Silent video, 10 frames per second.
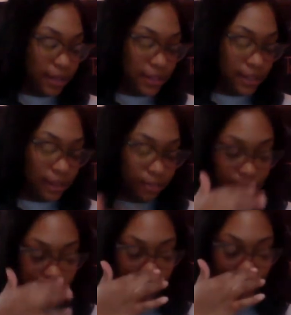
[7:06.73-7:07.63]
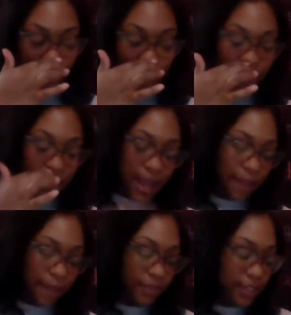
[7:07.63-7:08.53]
That's a big family
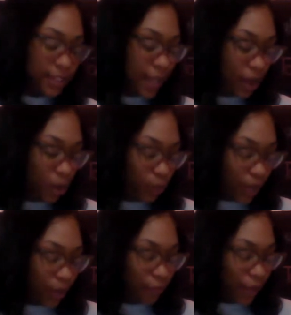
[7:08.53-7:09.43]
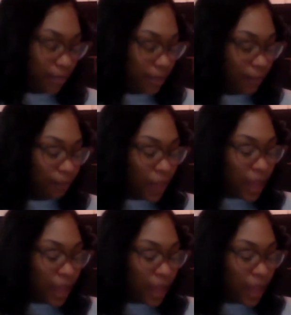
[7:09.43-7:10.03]
name, the scale wing family.